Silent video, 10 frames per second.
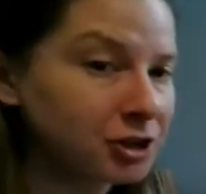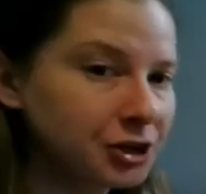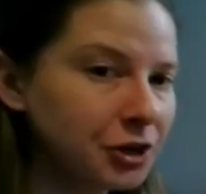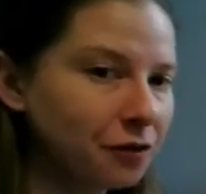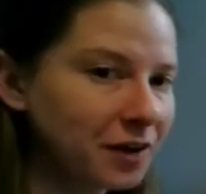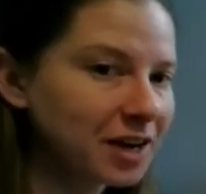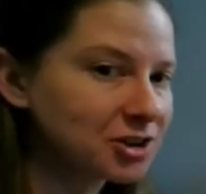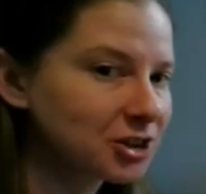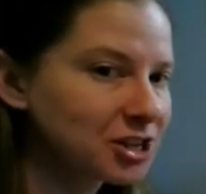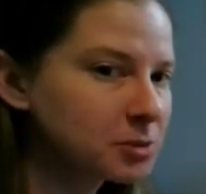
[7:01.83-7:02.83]
you finish
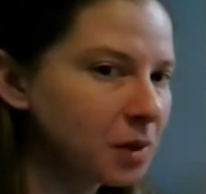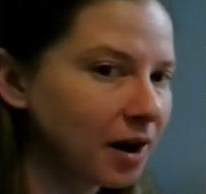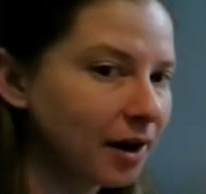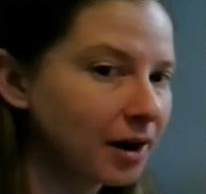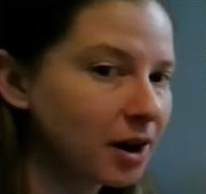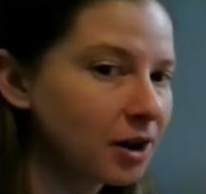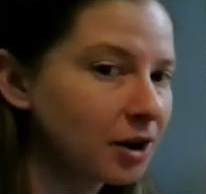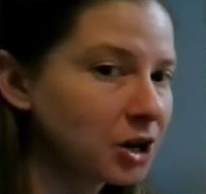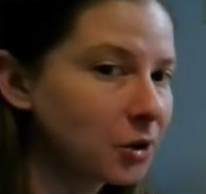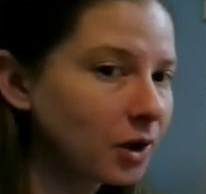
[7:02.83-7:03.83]
this part,
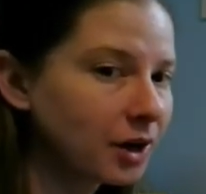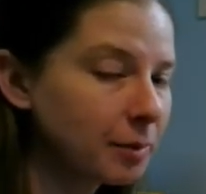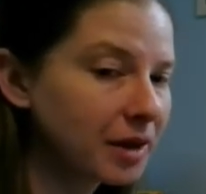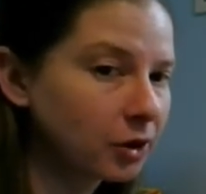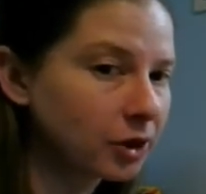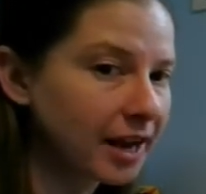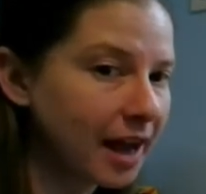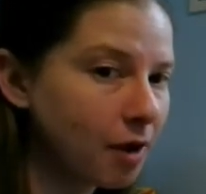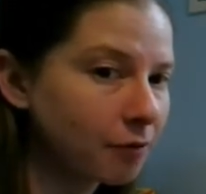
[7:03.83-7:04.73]
you are going to be looking out